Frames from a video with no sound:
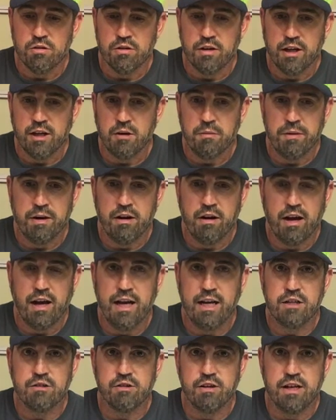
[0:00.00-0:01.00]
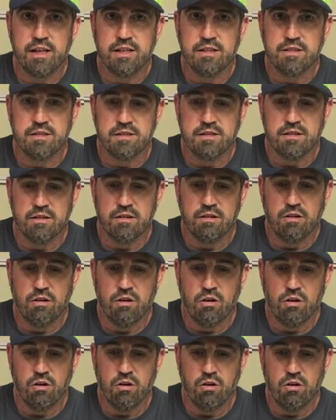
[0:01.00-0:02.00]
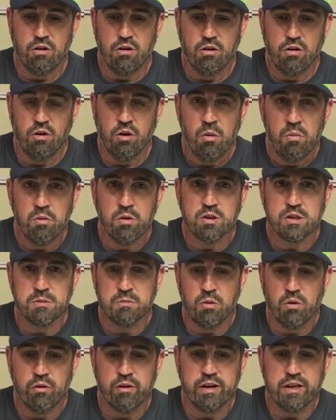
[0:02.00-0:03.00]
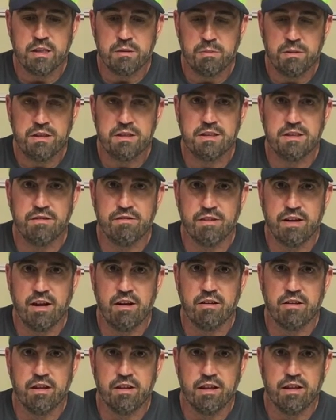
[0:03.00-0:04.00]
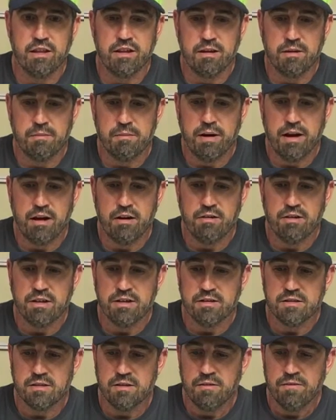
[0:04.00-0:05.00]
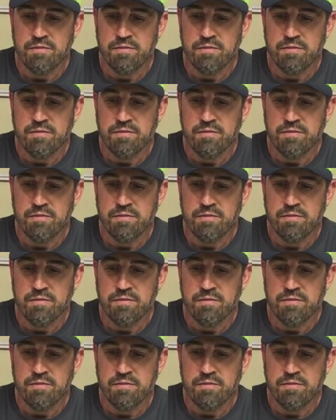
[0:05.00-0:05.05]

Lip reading: nickel metal hydrides are almost more expensive now than lithium batteries.